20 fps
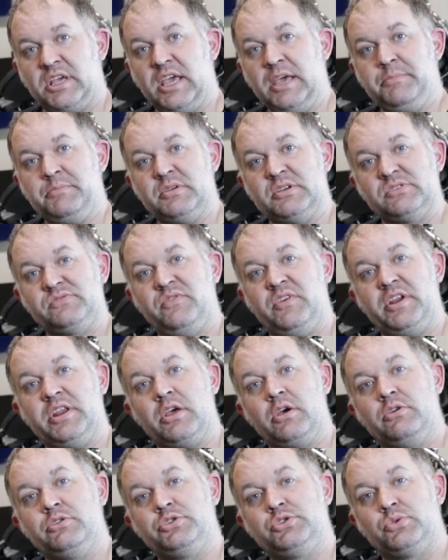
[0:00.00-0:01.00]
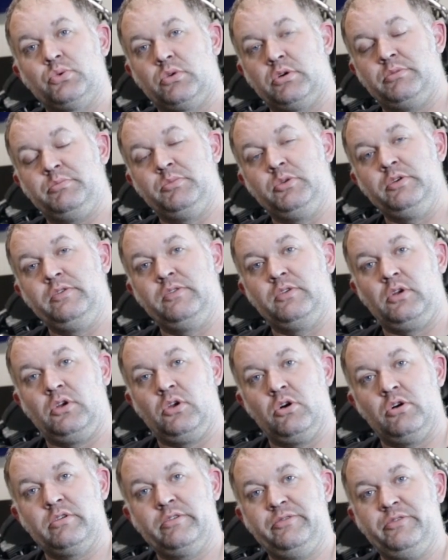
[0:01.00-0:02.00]
keep this video short and moving
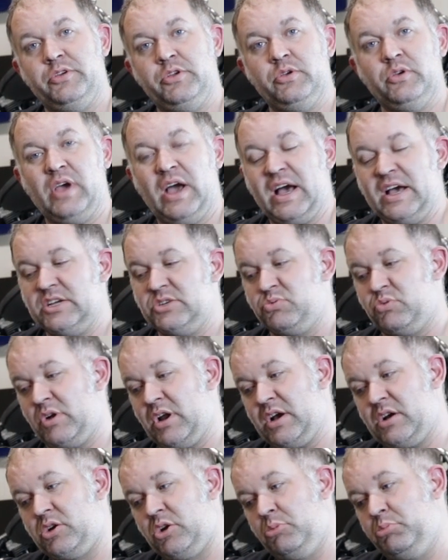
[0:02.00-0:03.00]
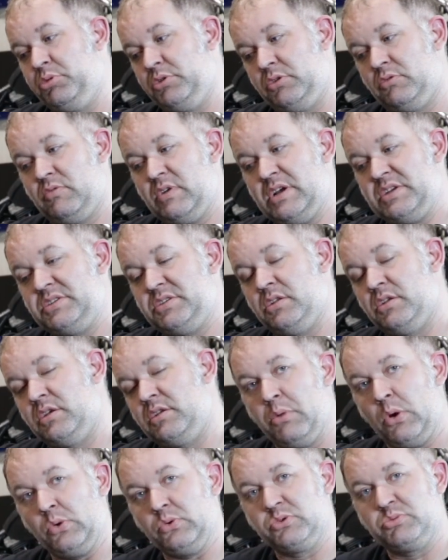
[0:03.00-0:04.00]
along for you guys, we're not going to put the rest of the
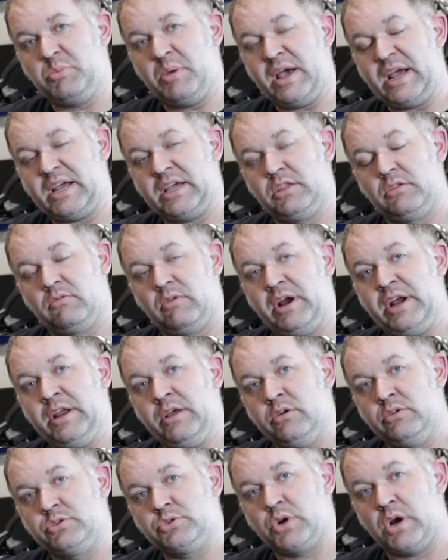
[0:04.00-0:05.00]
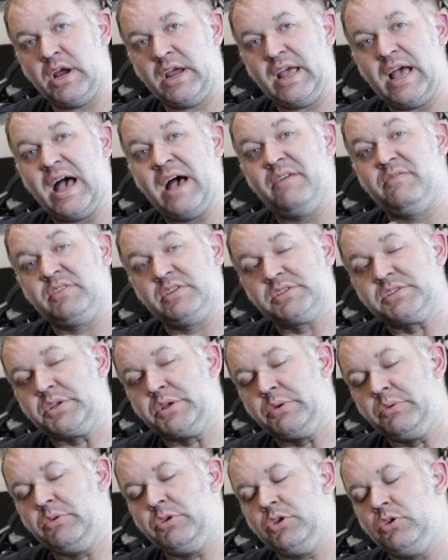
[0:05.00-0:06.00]
bolts back in the radio tray.
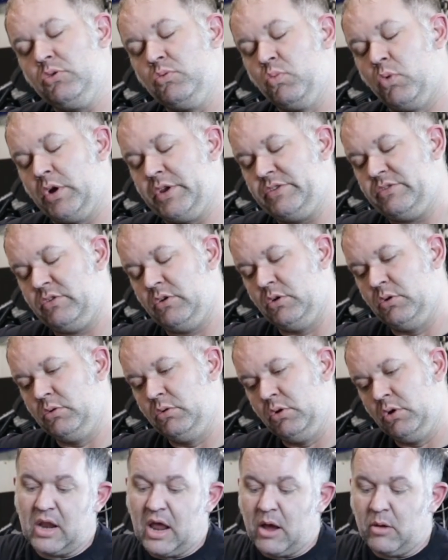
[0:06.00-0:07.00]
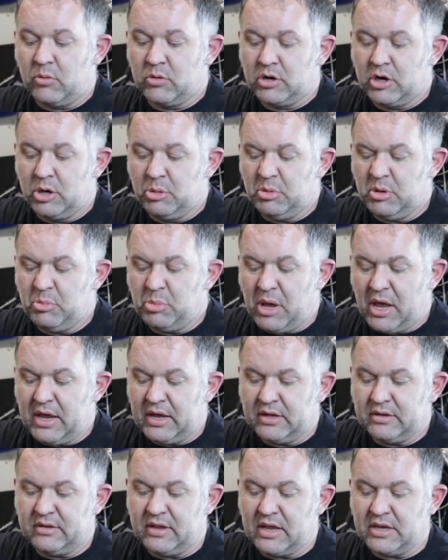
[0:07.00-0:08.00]
Obviously, you'd want to. Now we're going to be
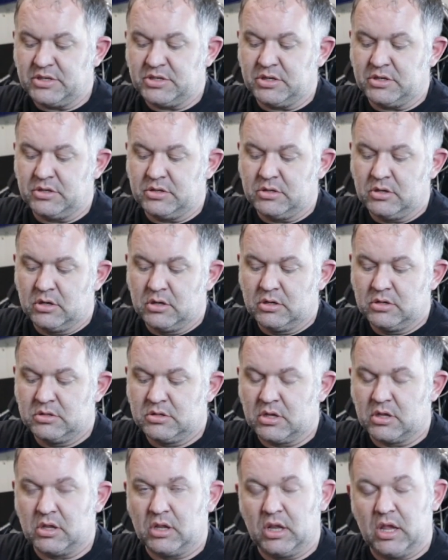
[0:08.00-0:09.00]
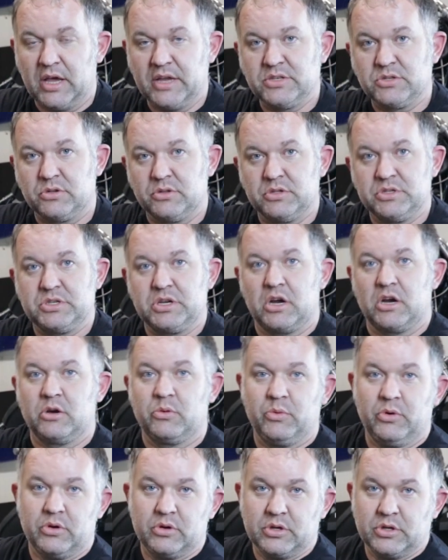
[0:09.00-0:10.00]
paying attention to the lights on the steering
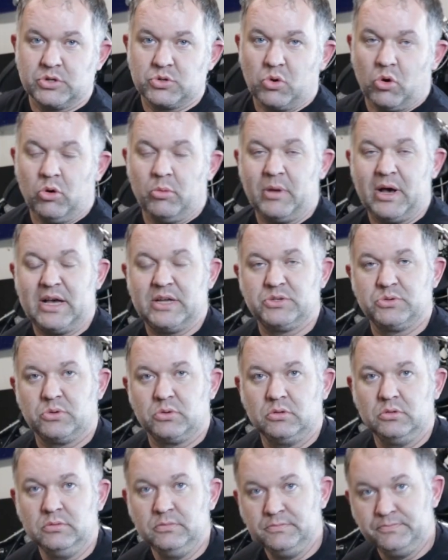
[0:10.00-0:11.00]
wheel control module.